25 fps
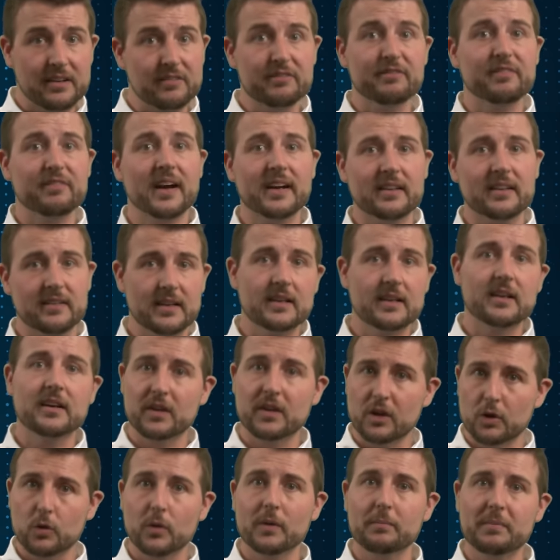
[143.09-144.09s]
infecting
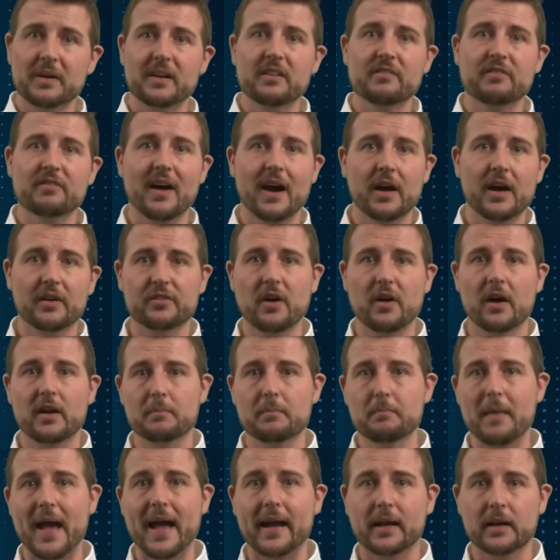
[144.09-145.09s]
and encrypting files on
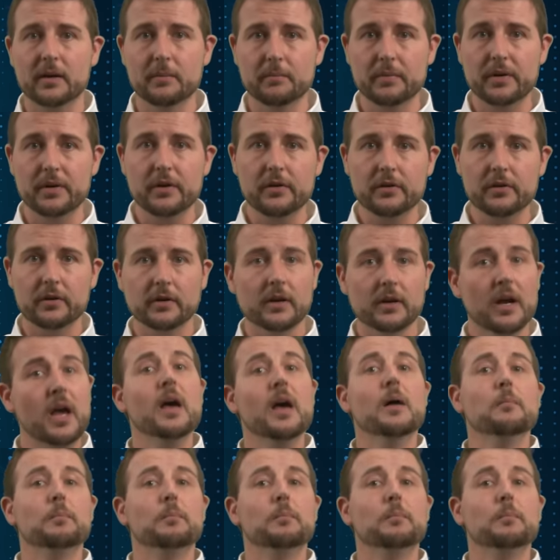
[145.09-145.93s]
a Mac computer,